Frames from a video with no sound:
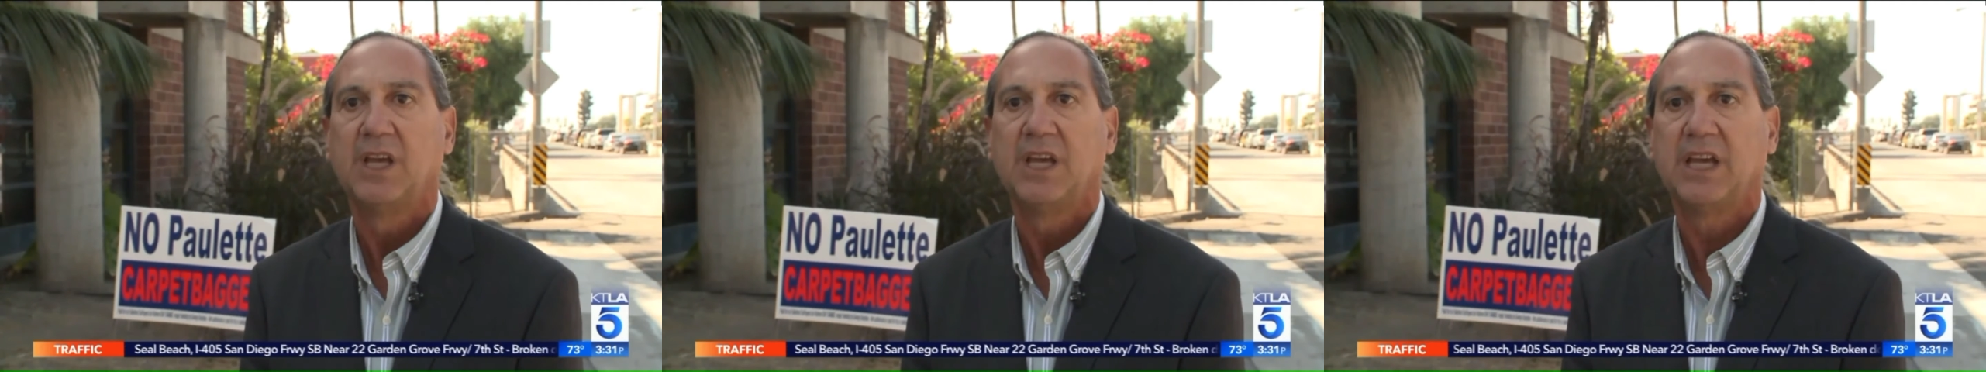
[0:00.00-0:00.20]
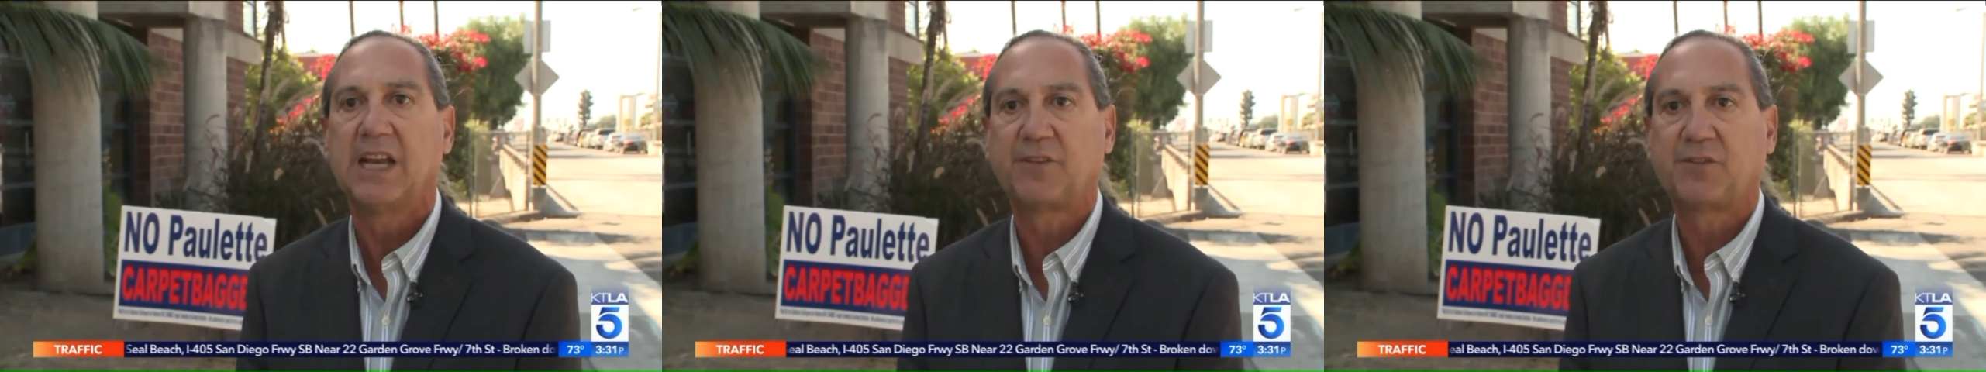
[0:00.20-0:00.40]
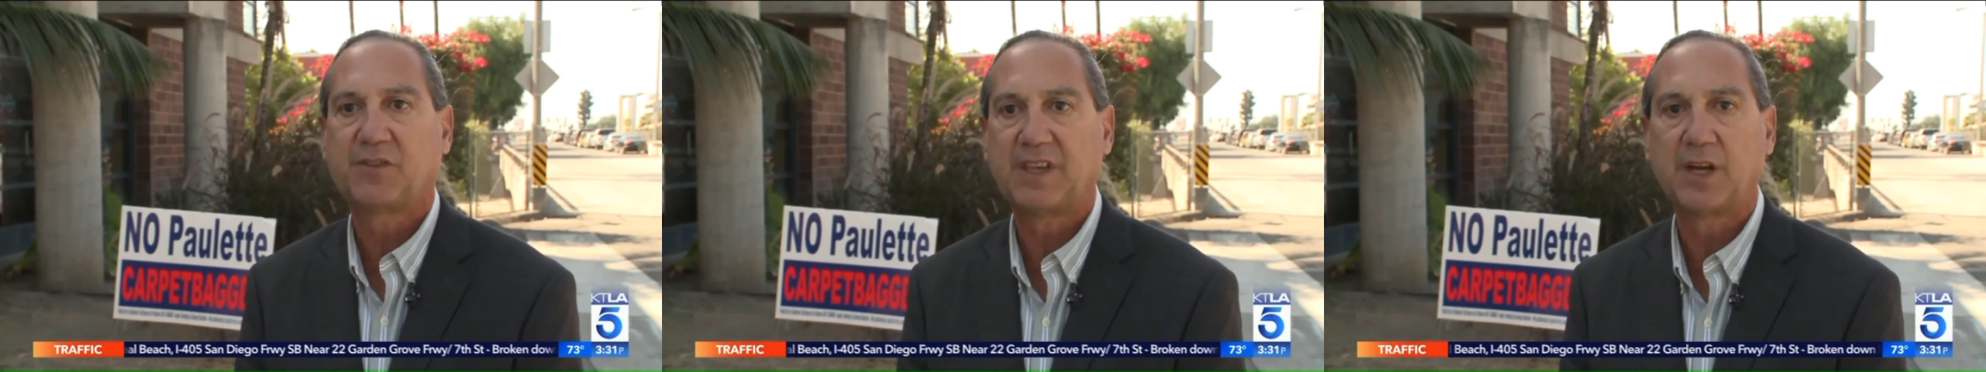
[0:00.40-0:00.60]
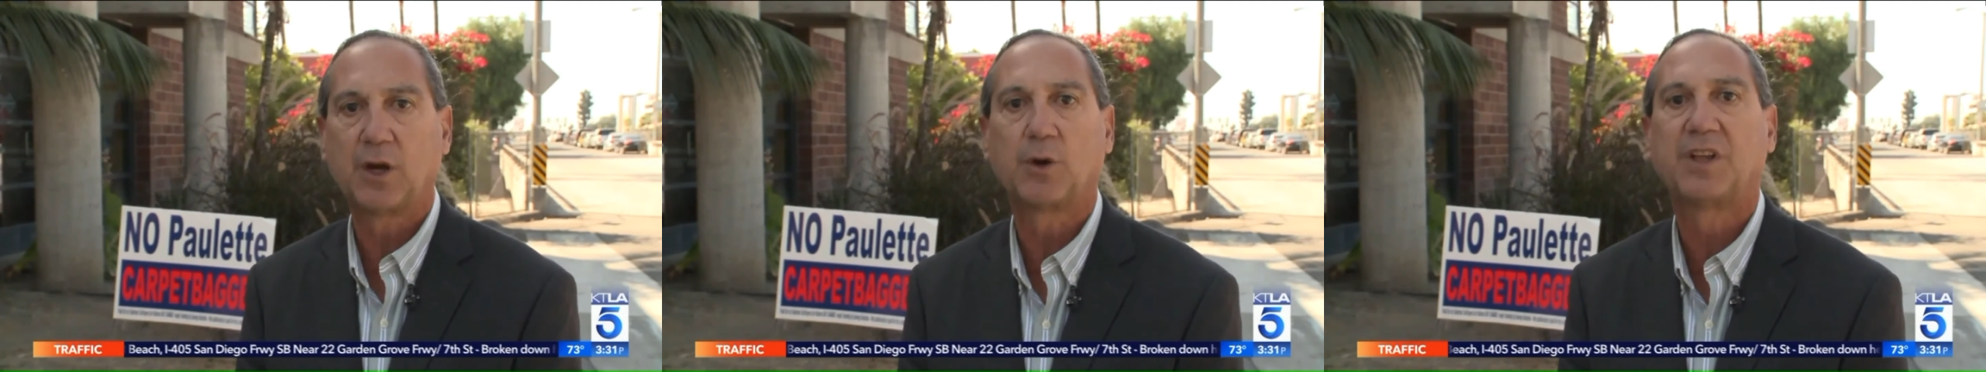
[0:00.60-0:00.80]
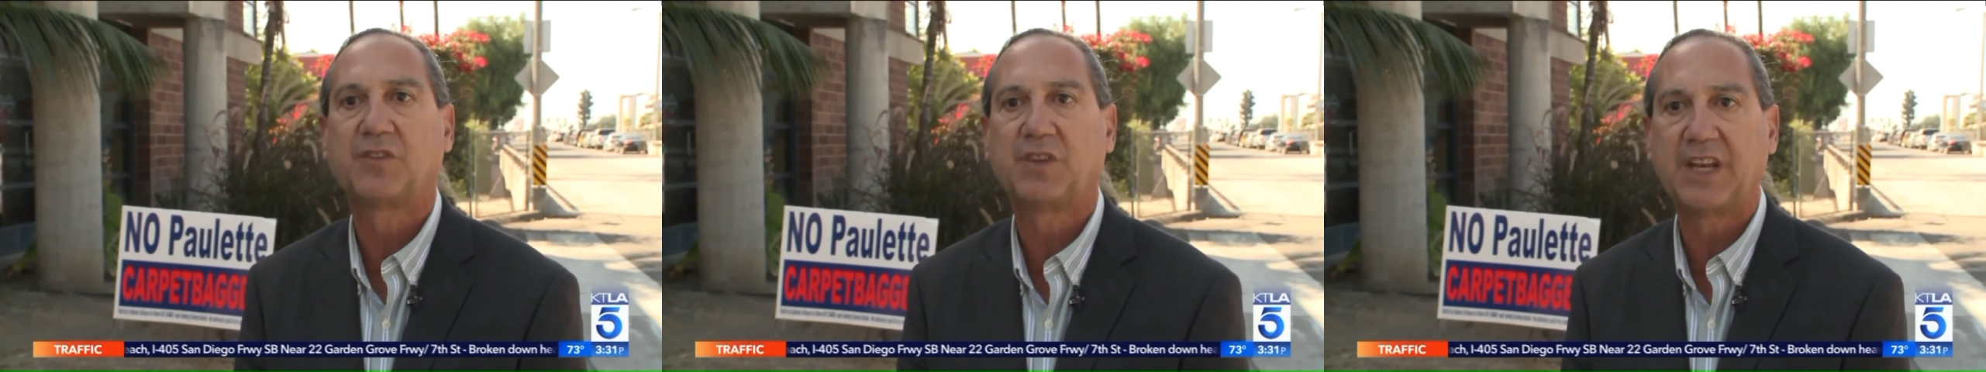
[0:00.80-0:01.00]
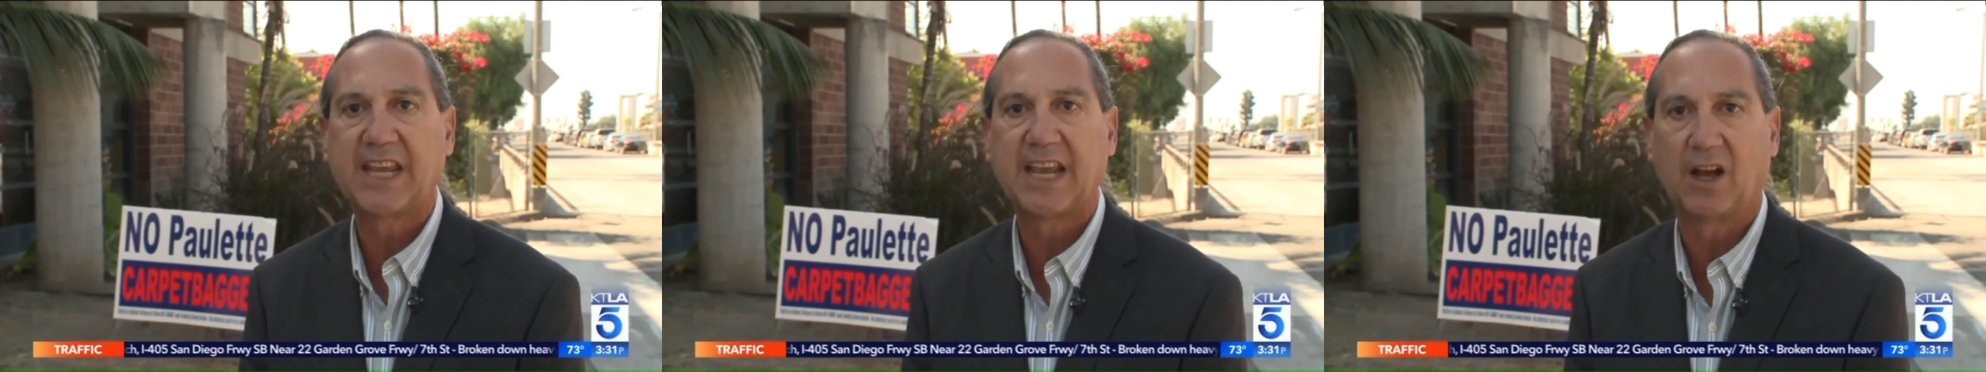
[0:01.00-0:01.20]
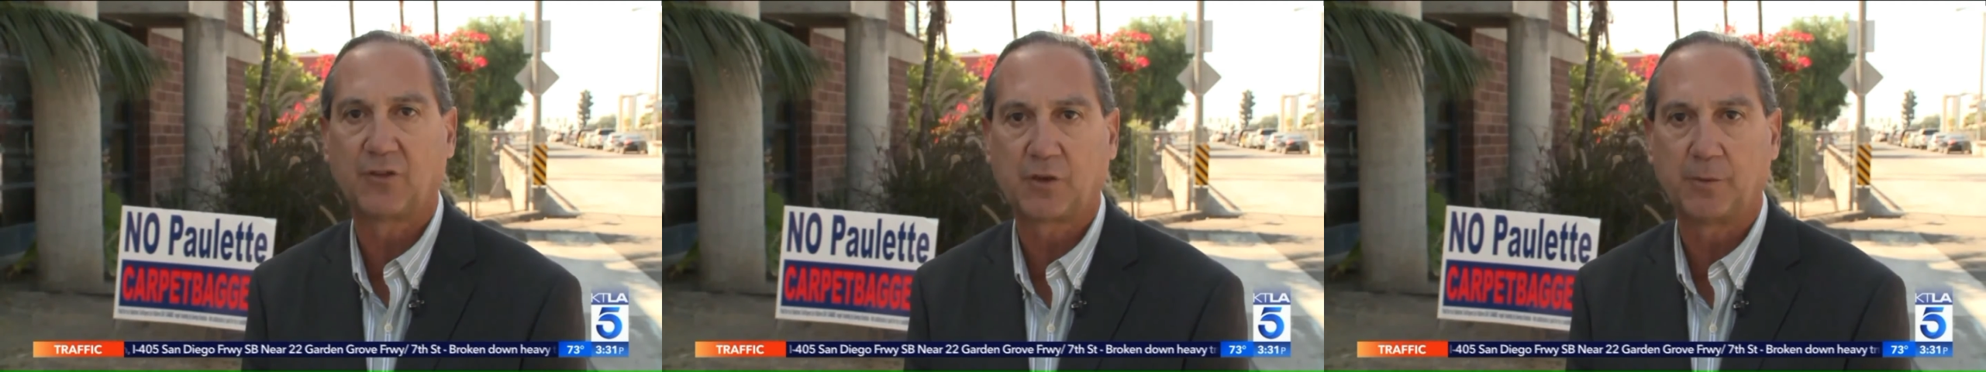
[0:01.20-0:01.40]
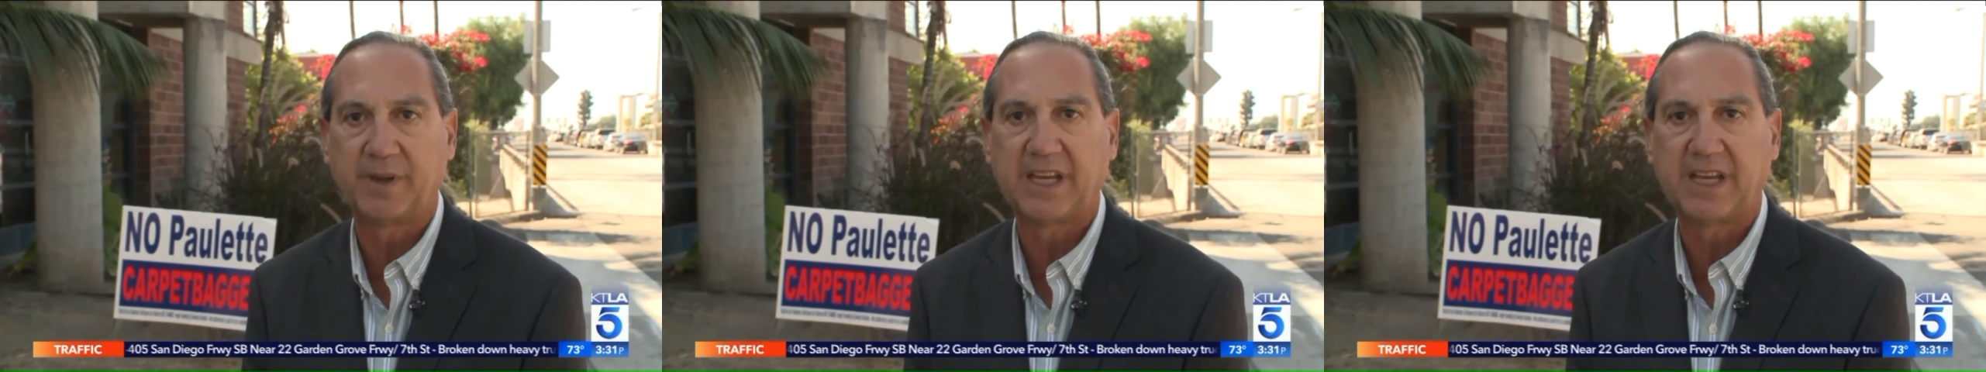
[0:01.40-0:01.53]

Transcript: and I've seen her at city council